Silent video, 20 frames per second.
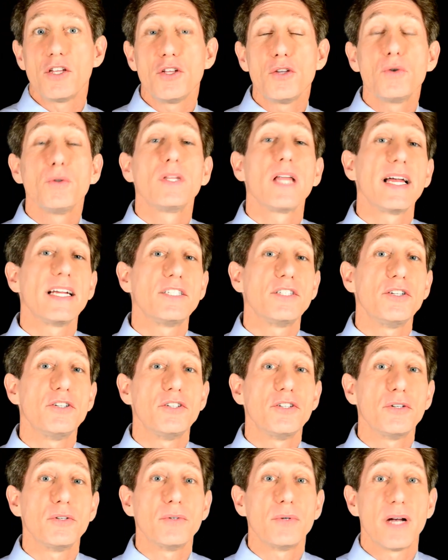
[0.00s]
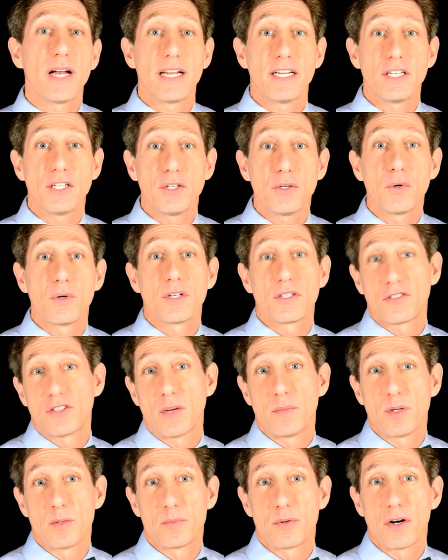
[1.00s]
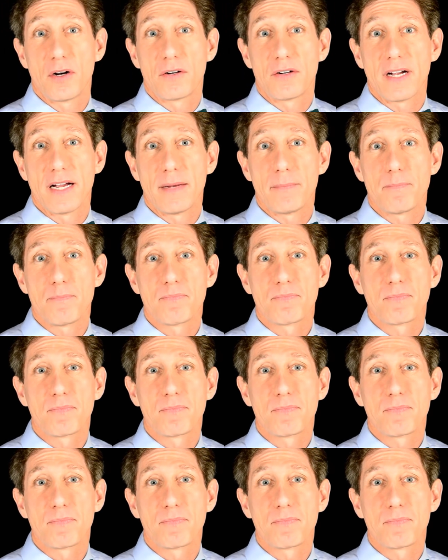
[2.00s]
you like to do at your summer program.